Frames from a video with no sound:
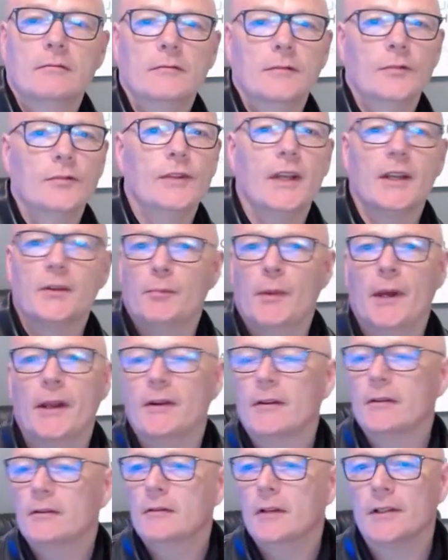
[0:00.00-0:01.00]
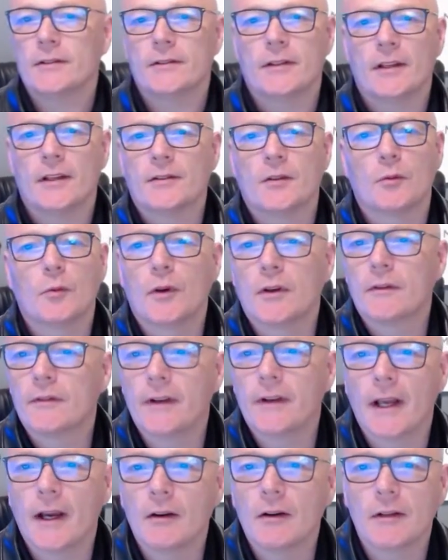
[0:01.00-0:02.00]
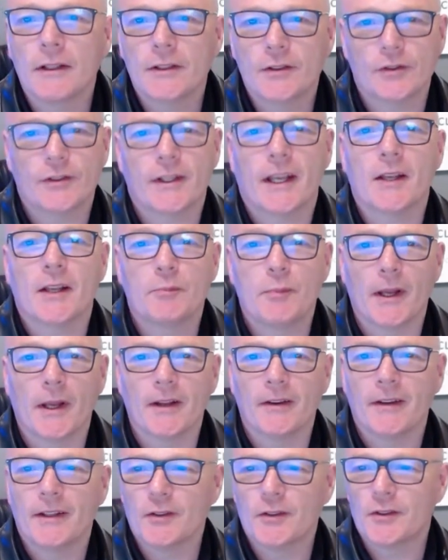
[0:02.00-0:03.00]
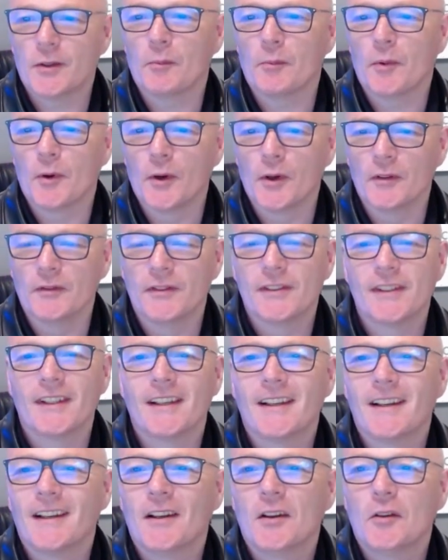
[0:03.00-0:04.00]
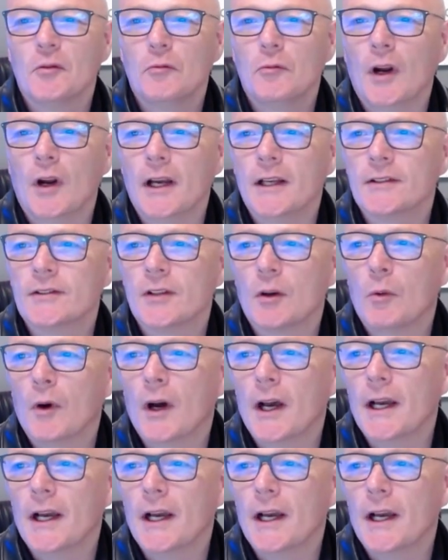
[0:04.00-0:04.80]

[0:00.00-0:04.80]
Just gets better. That's the word for now. It just gets better. It just improves. Right. So what